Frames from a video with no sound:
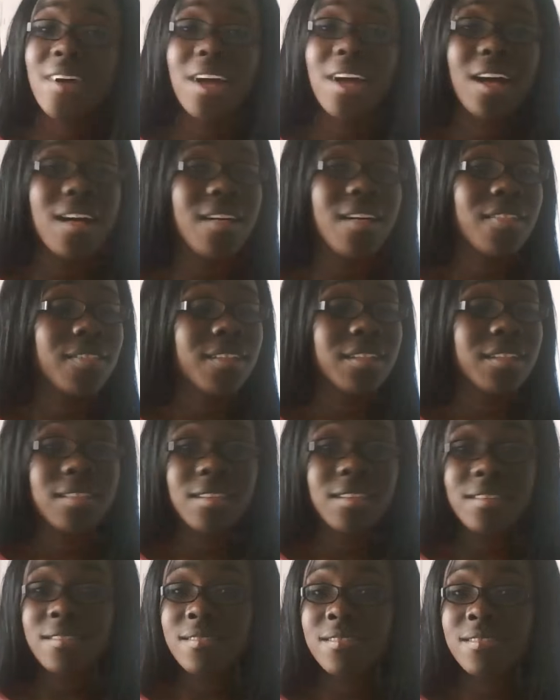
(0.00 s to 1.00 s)
This
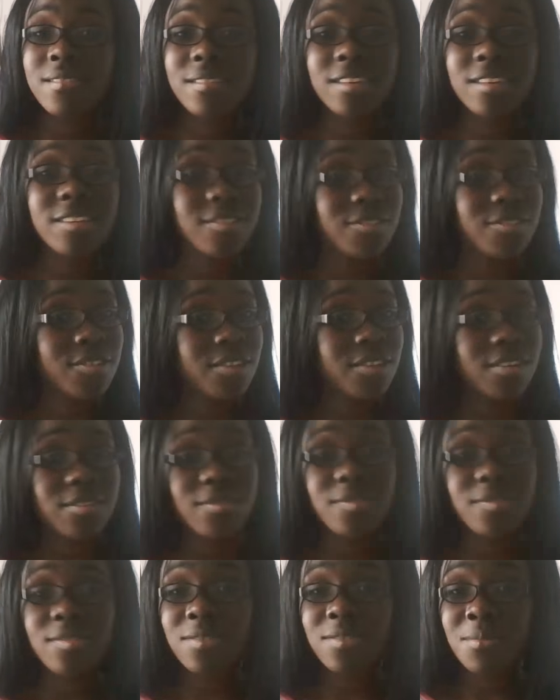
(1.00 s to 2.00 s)
is just
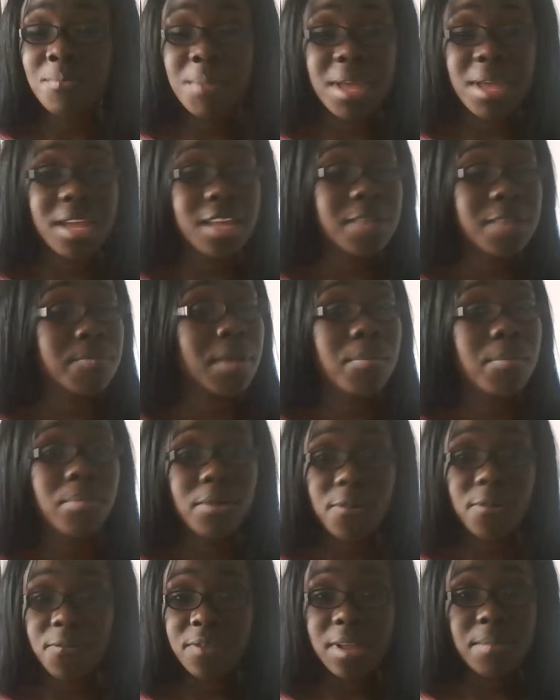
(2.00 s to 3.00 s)
making my birthday
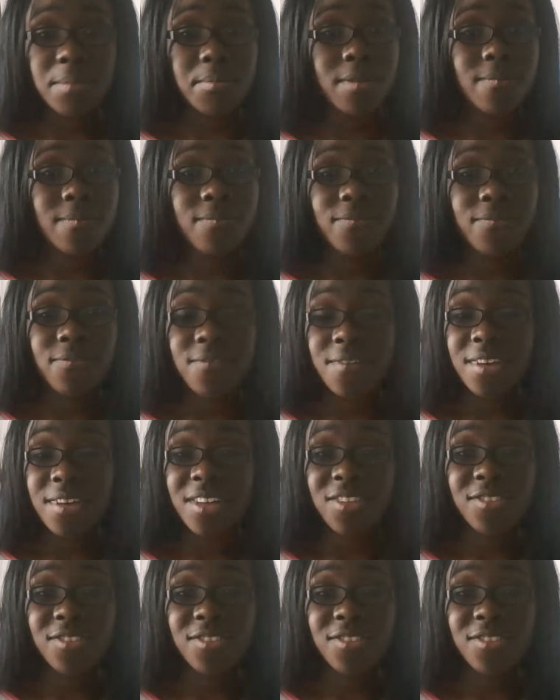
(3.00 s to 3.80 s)
month so